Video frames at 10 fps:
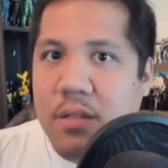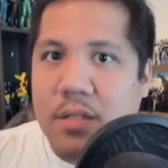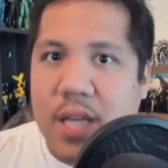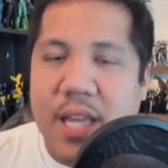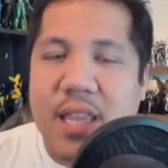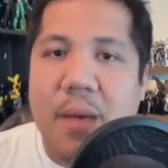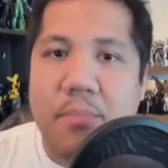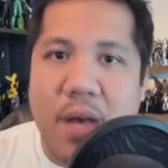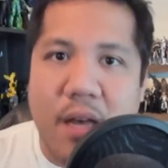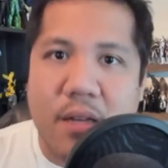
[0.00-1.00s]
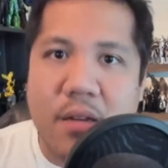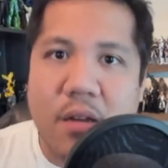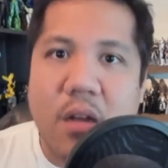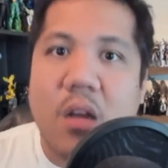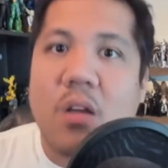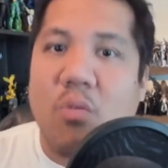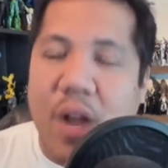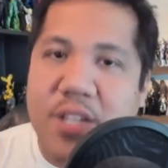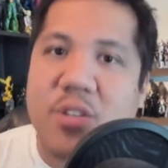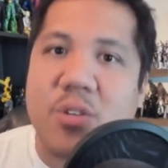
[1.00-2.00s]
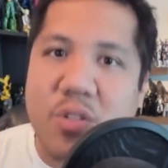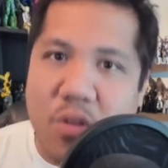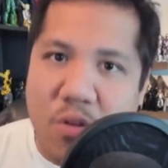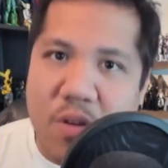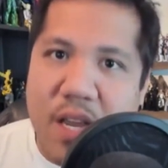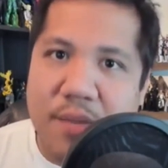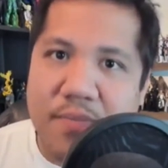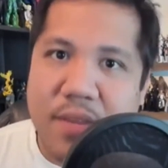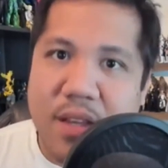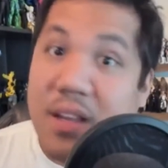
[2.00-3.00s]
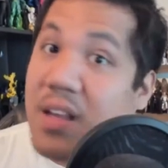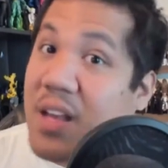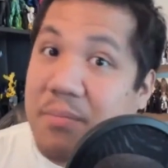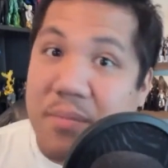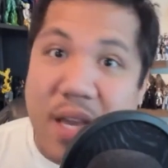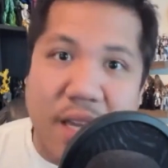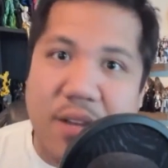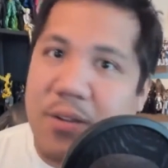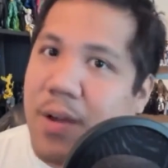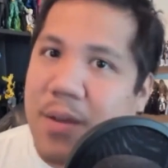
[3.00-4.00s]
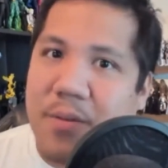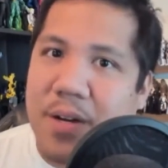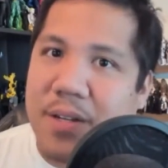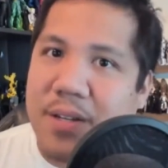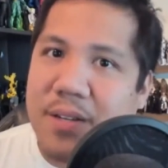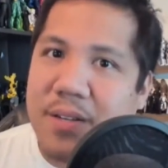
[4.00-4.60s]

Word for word: Take that pen, write your story, and make it a great one.